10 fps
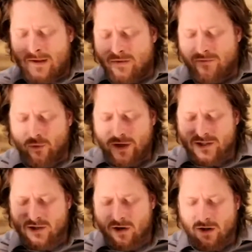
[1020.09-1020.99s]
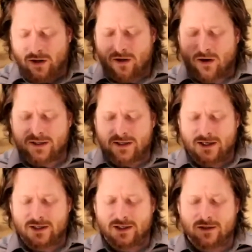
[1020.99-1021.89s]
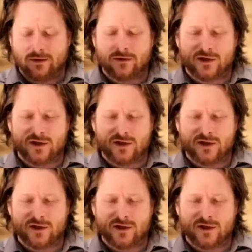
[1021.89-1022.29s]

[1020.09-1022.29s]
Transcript: the voice calling our attention